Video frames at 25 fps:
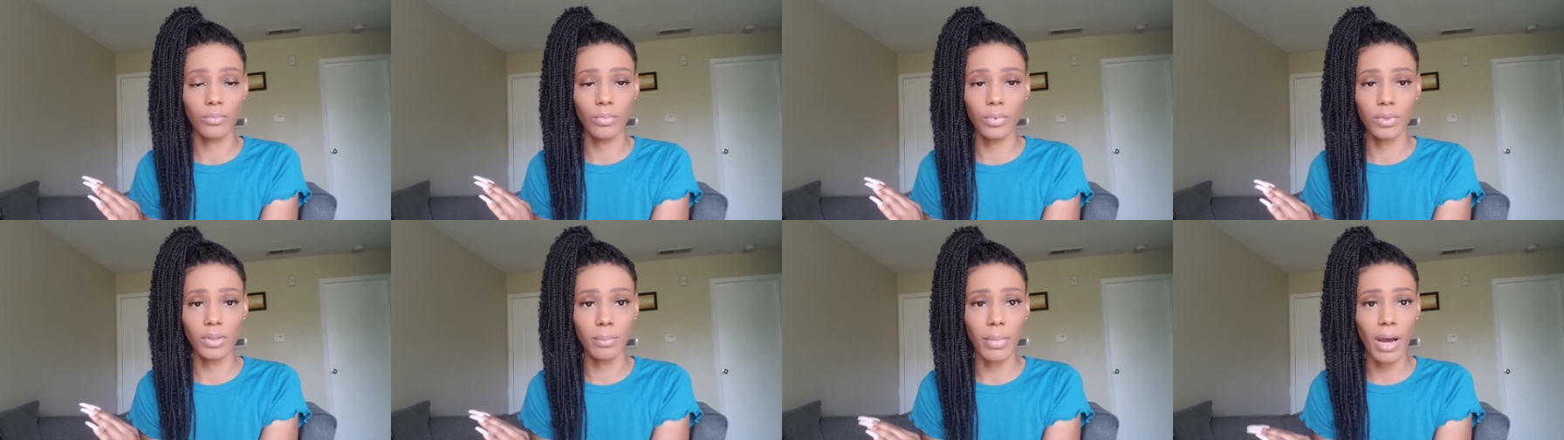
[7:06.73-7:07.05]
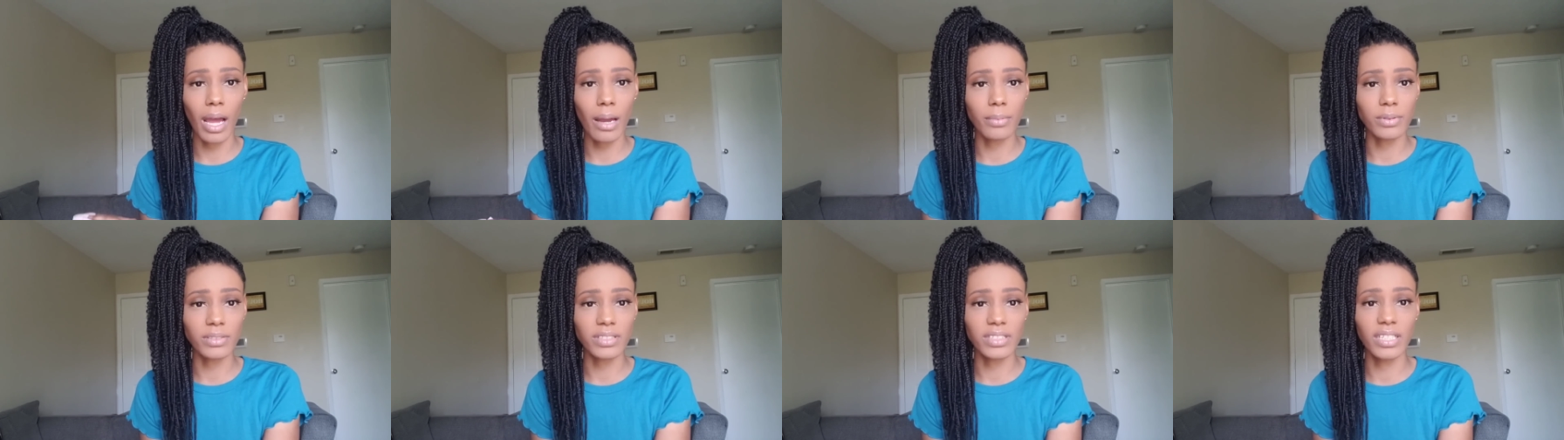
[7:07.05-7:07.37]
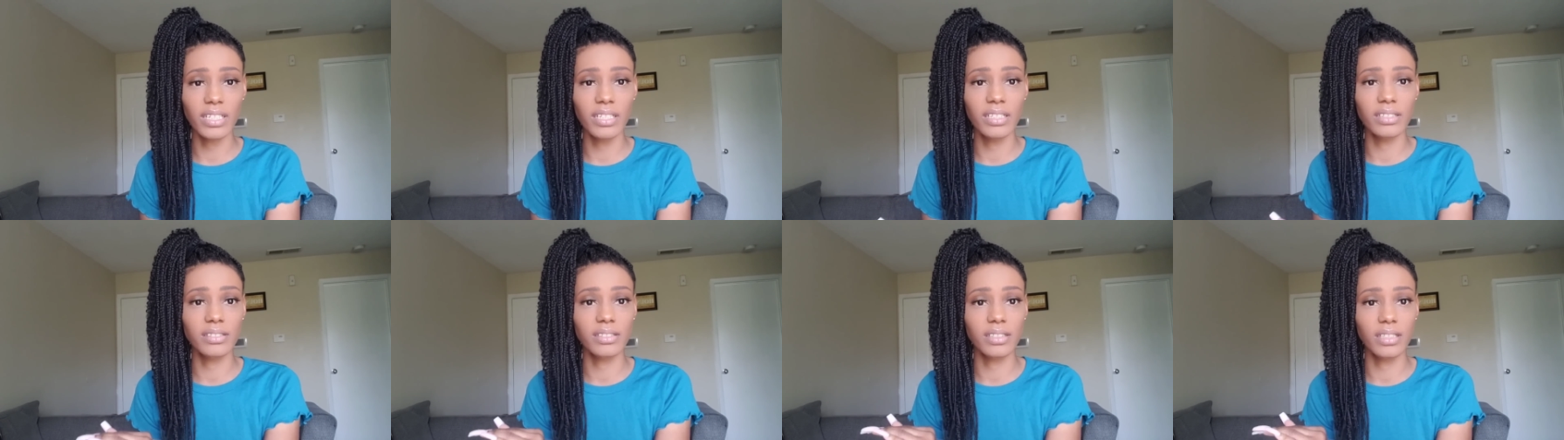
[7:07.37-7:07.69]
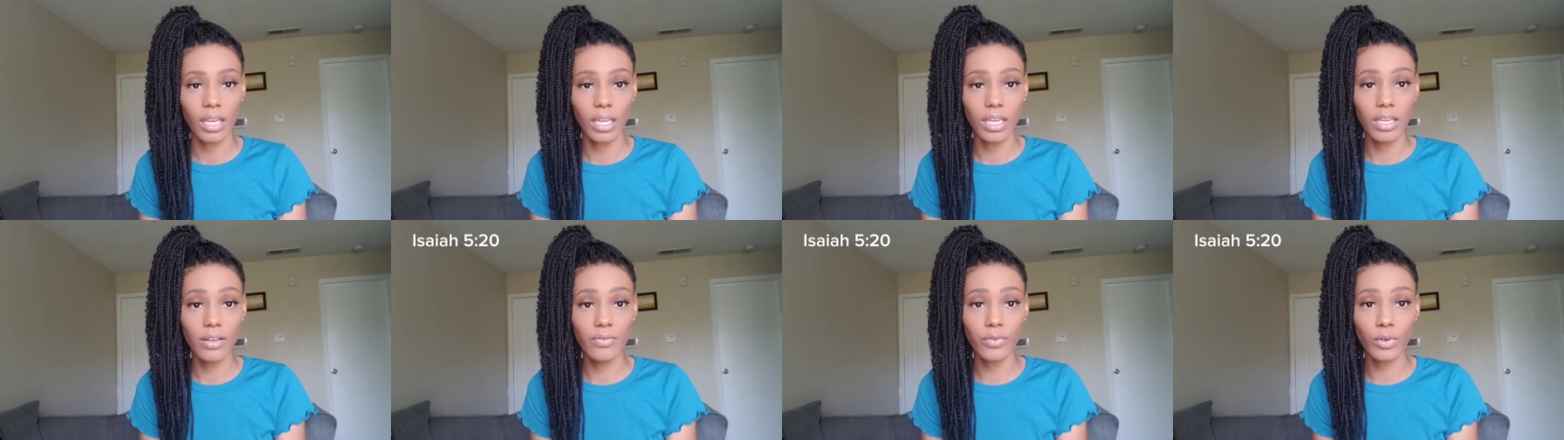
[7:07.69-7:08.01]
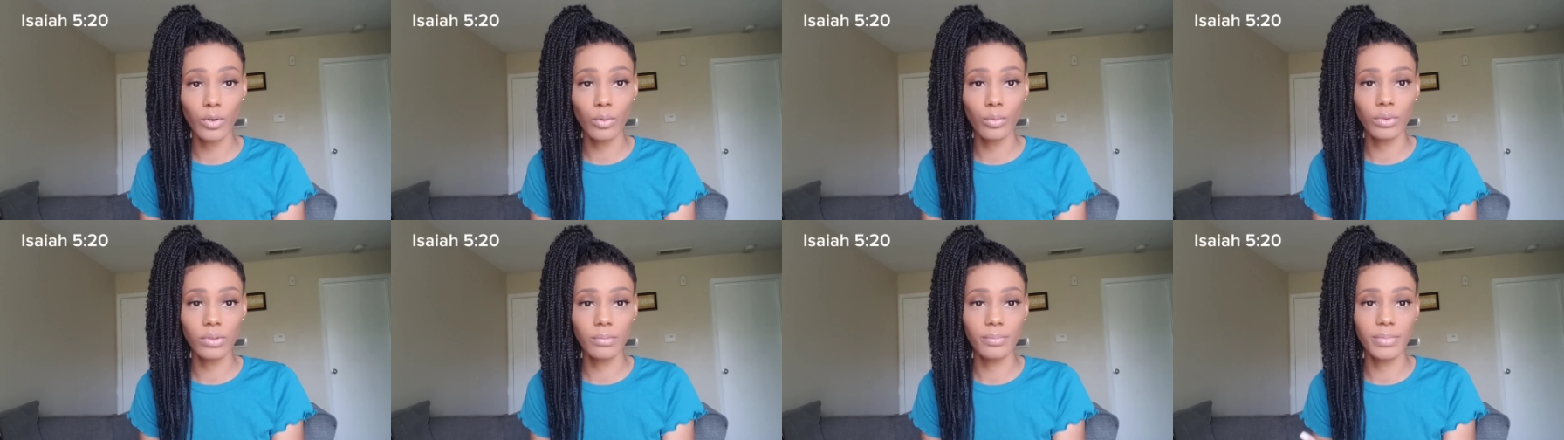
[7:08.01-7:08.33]
the Bible says
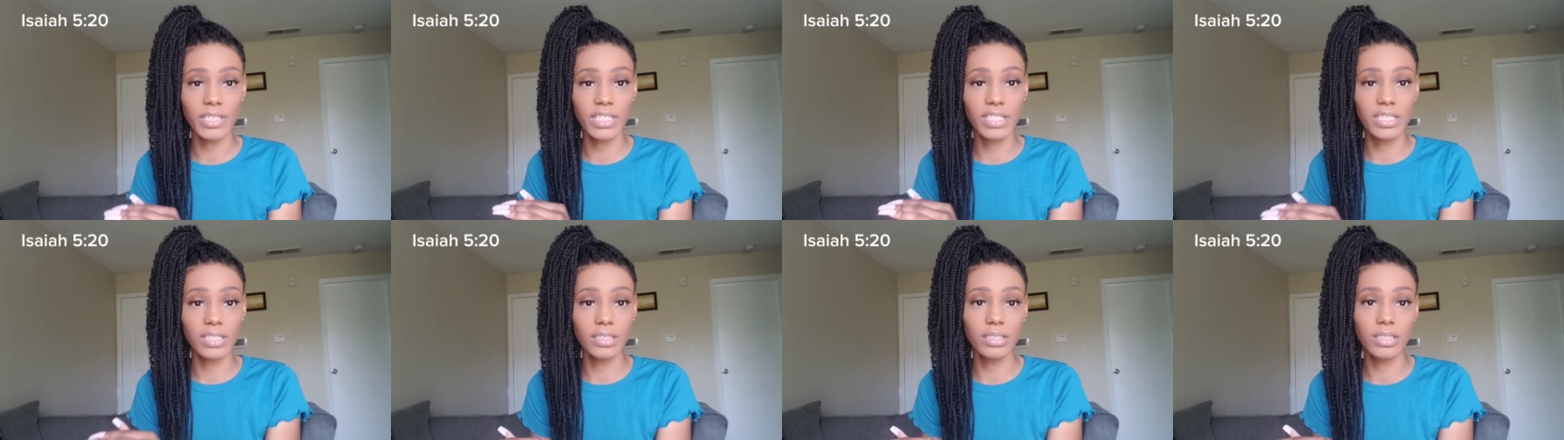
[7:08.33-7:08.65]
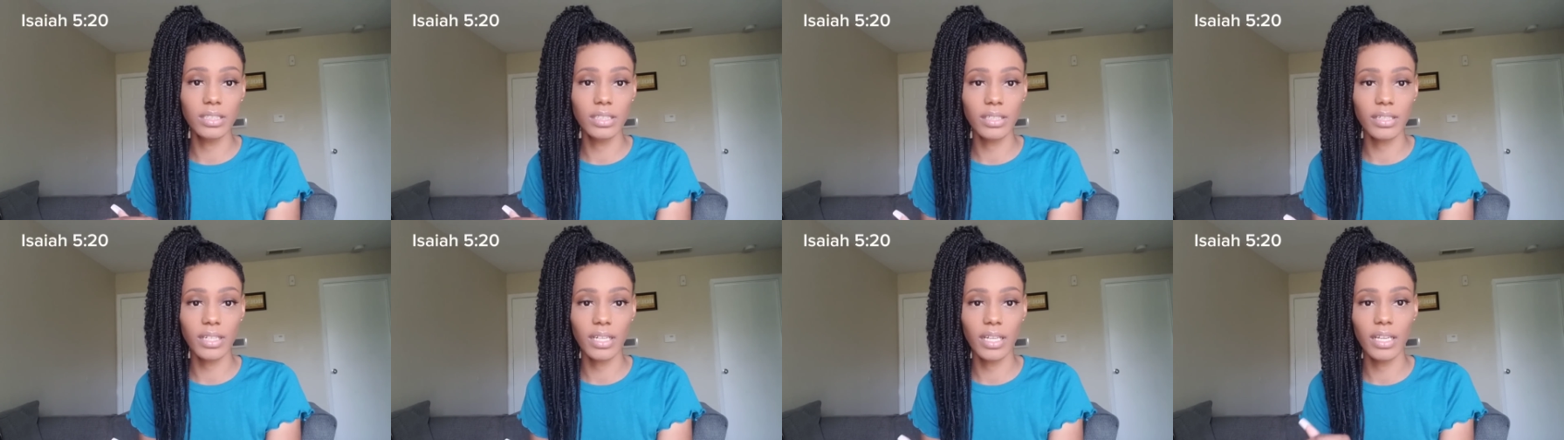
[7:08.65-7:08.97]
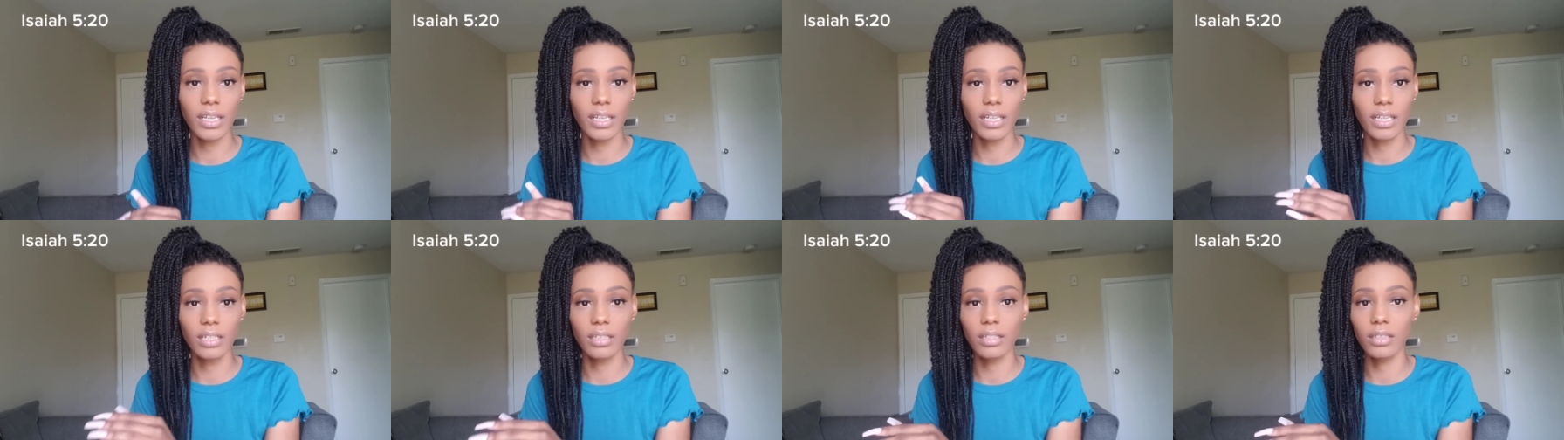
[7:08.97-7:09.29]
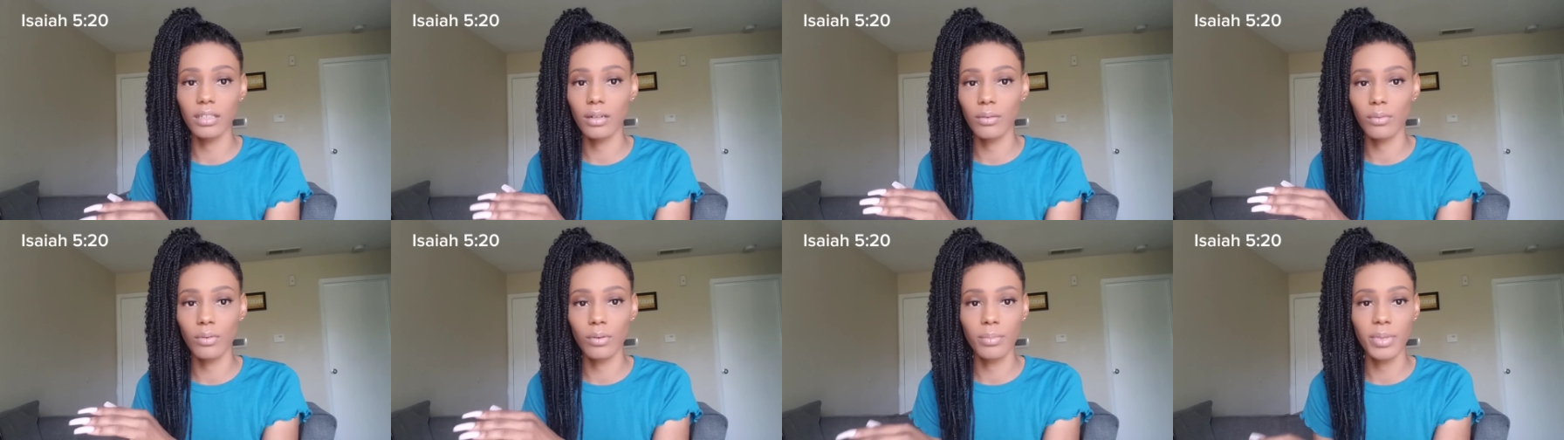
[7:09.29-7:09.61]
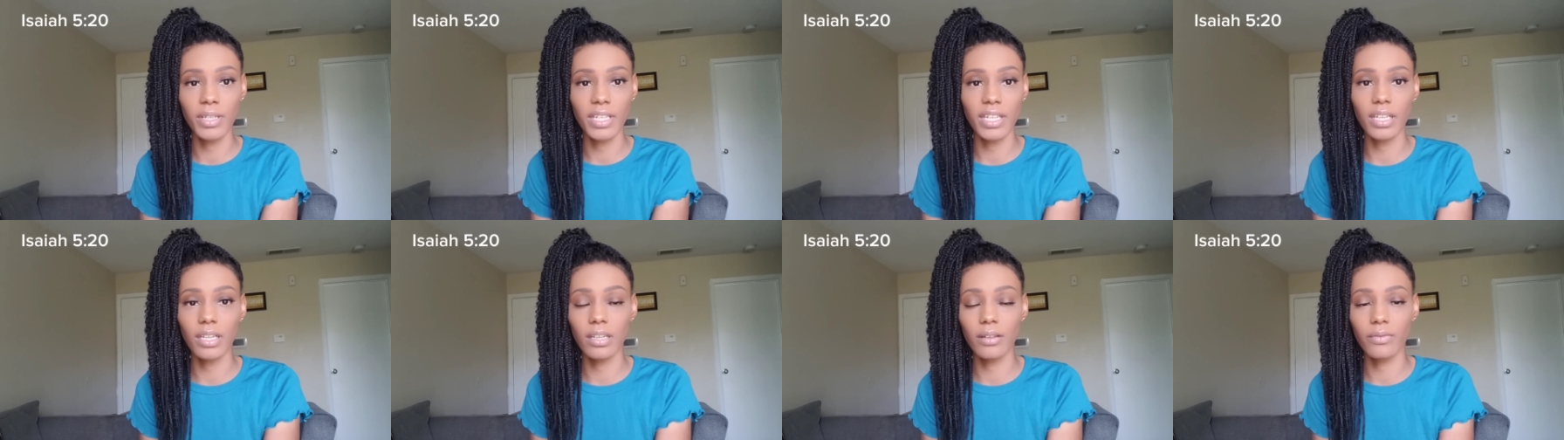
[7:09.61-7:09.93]
evil will be good and good will
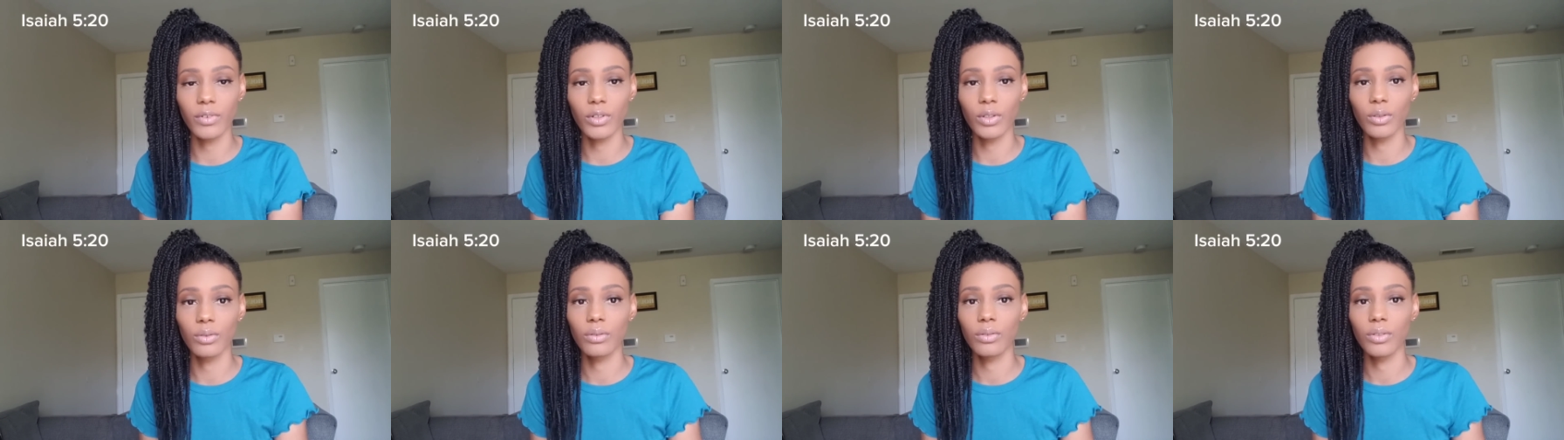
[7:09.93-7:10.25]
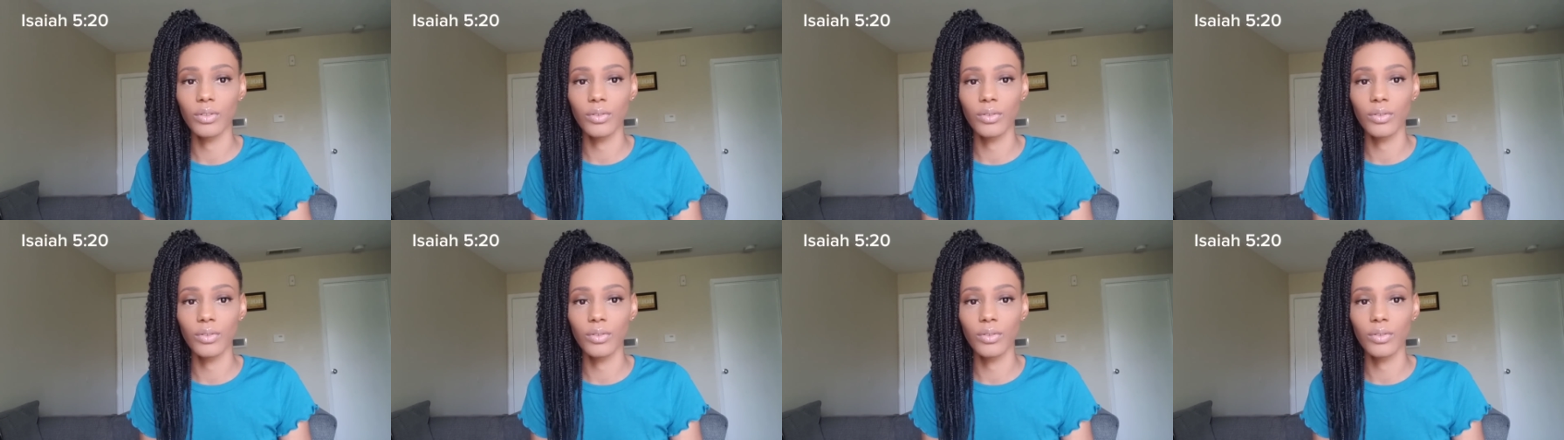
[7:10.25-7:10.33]
be evil.